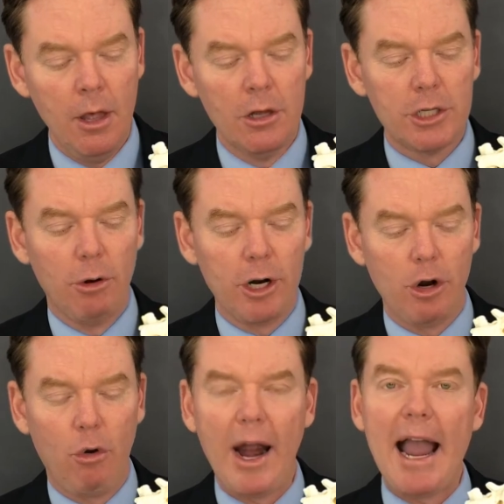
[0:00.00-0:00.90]
So a
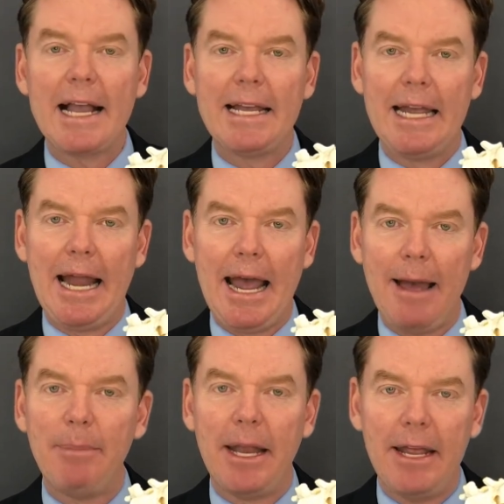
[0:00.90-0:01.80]
crack can
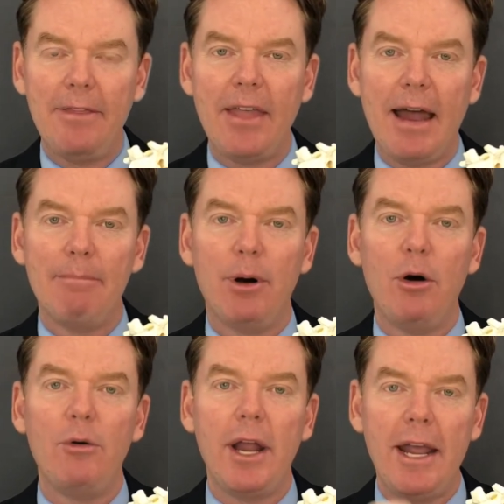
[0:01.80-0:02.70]
happen in that
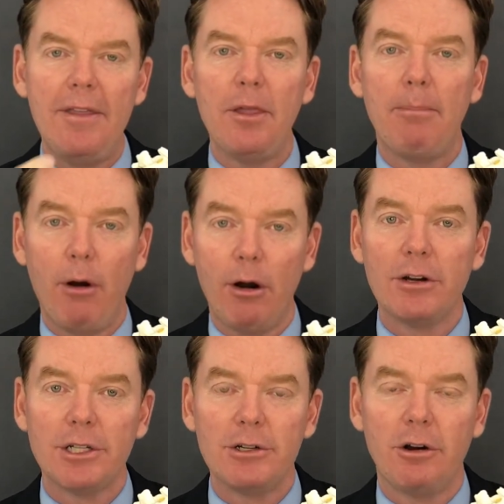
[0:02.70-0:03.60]
bone in the Pars
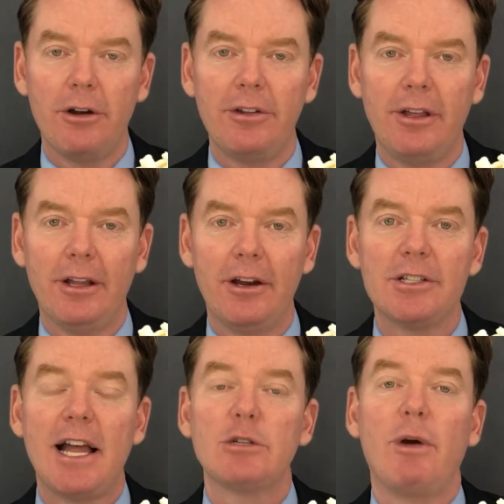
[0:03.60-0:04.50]
Interarticularis.
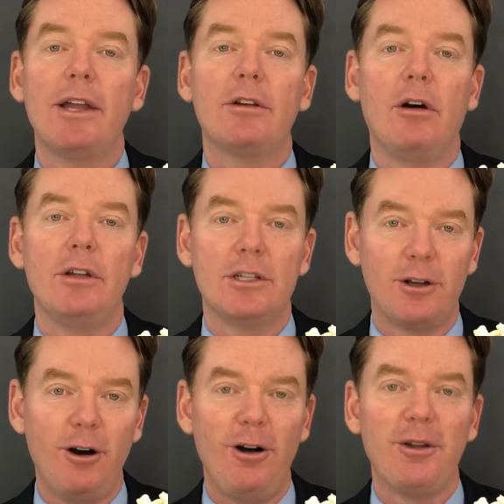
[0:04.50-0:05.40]
That's why it is
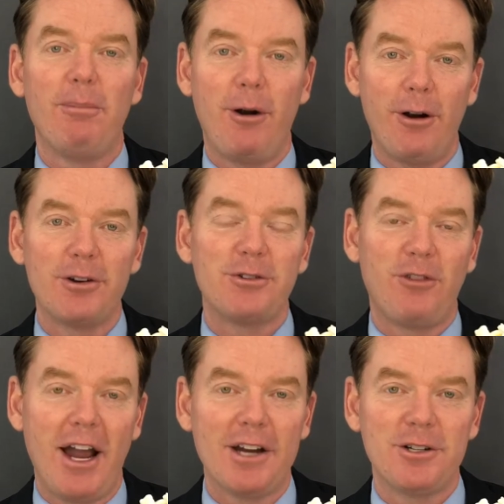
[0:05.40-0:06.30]
called a Pars
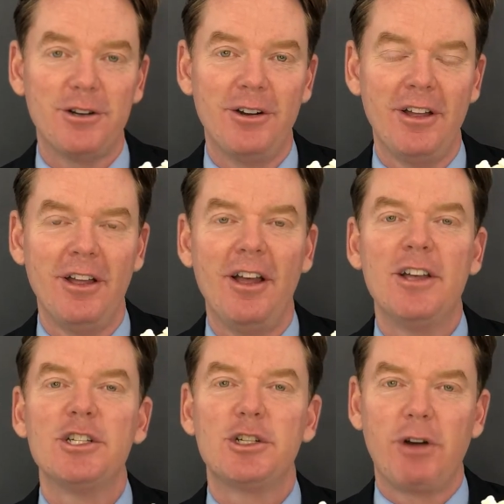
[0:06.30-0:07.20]
fracture.
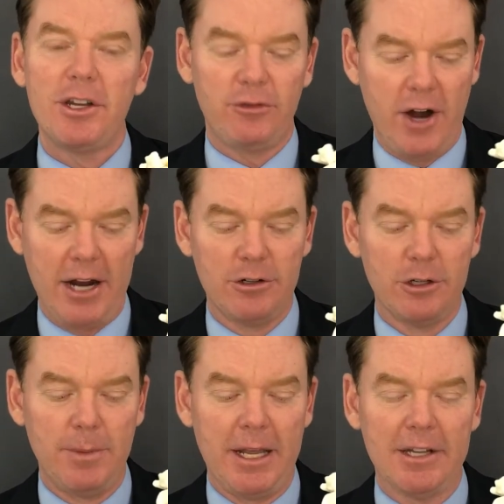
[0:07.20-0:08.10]
Stress fractures
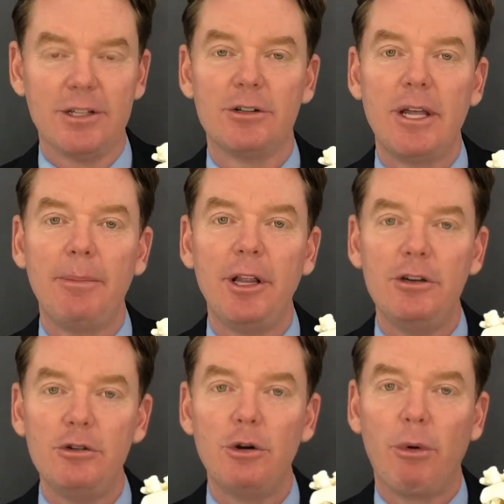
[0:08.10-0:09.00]
because they're typically
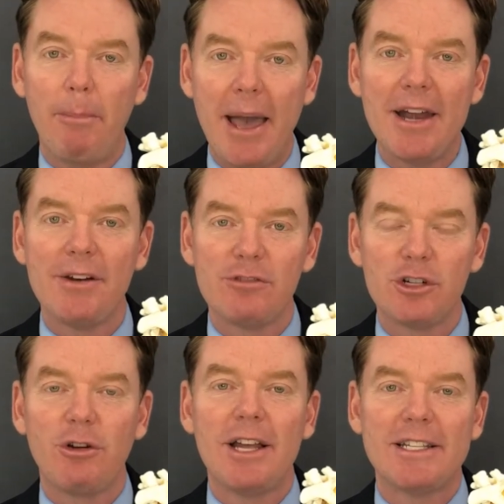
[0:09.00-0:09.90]
due to repetitive
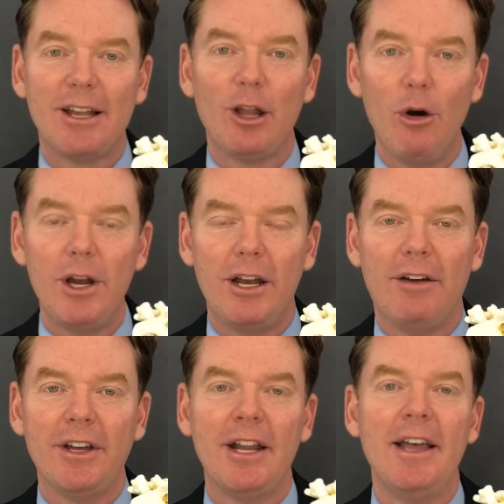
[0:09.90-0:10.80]
stress and loading of
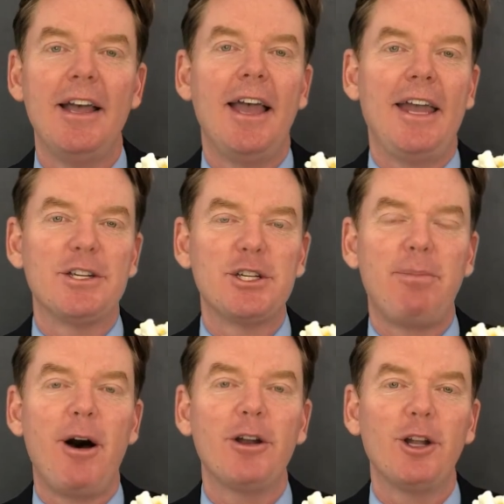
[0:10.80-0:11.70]
it. And
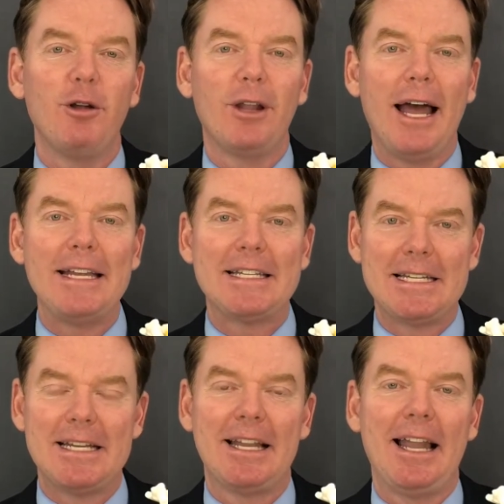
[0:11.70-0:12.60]

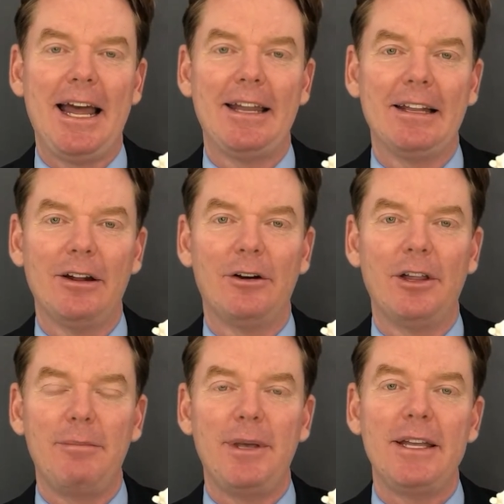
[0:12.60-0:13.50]
spondylolysis in Latin
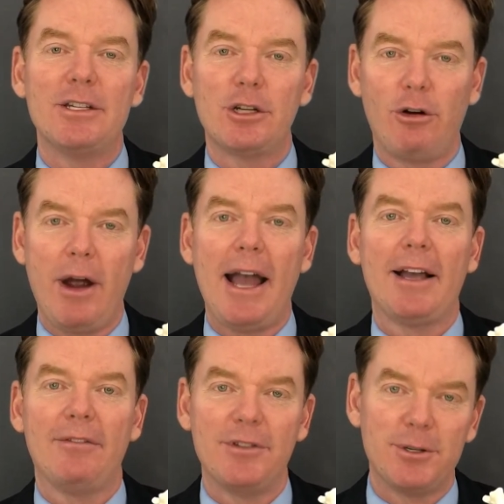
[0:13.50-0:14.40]
literally means
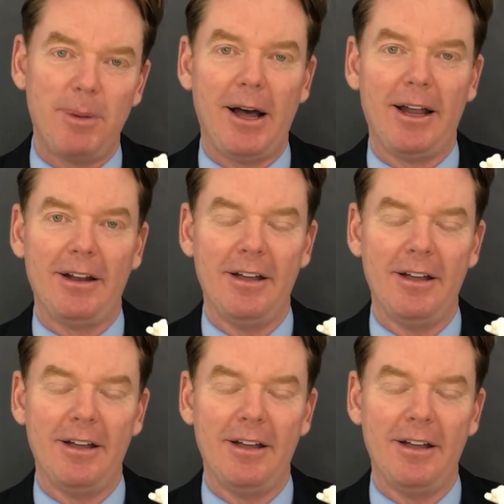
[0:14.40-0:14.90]
crack of the spine.